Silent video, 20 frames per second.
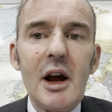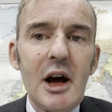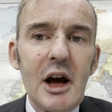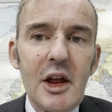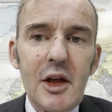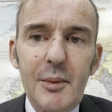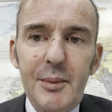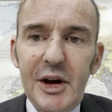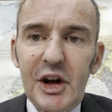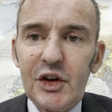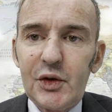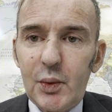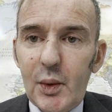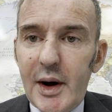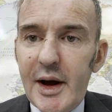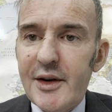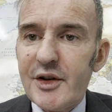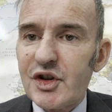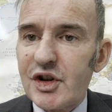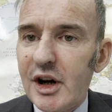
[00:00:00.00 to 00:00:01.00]
And the best
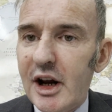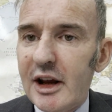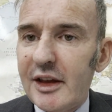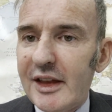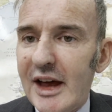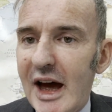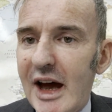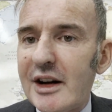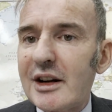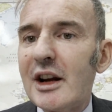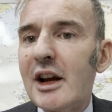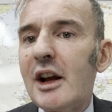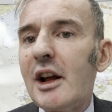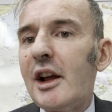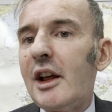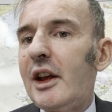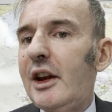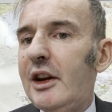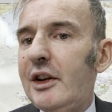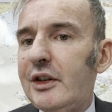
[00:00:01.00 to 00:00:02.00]
way of showing that
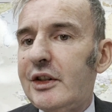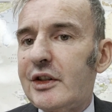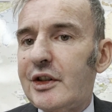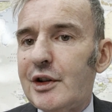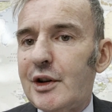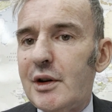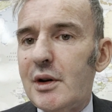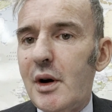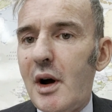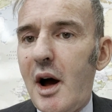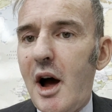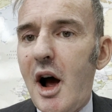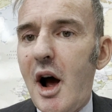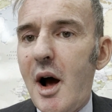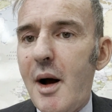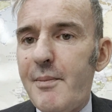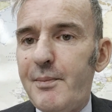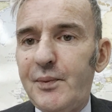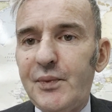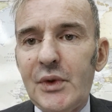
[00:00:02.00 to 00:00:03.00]
is
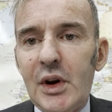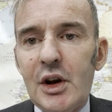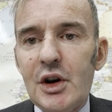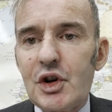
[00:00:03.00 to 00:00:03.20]
to